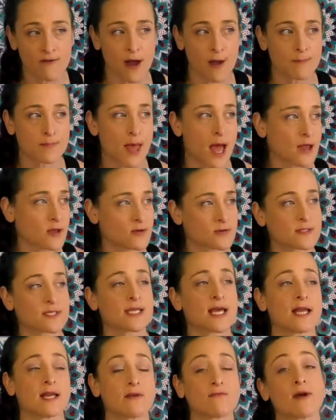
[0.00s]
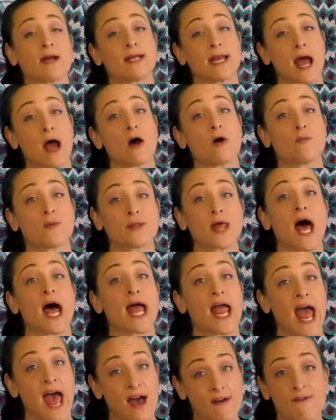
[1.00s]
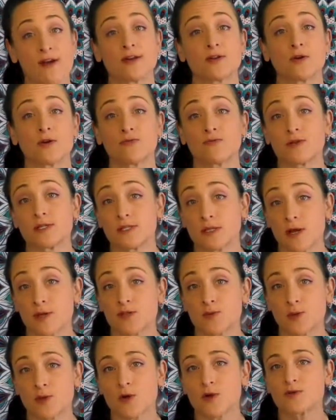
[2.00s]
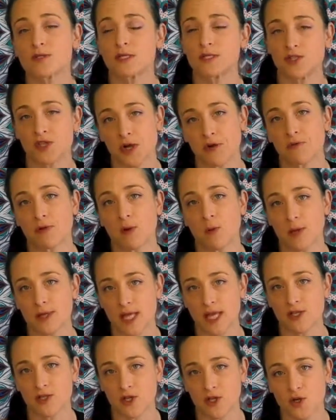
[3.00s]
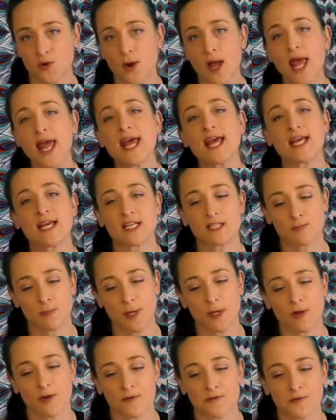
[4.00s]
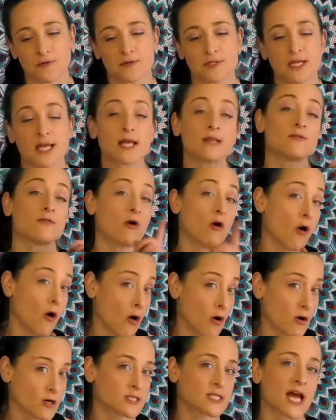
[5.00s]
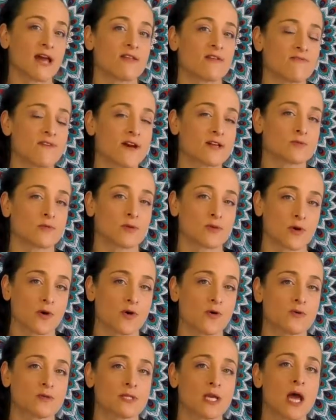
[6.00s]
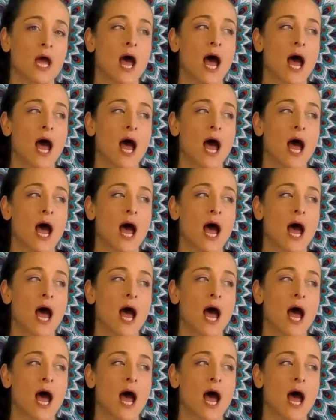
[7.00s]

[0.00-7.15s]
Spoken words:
I'm not using any right now, but I have had good results with those. And generally what they do is peel off your skin. There are side effects with those.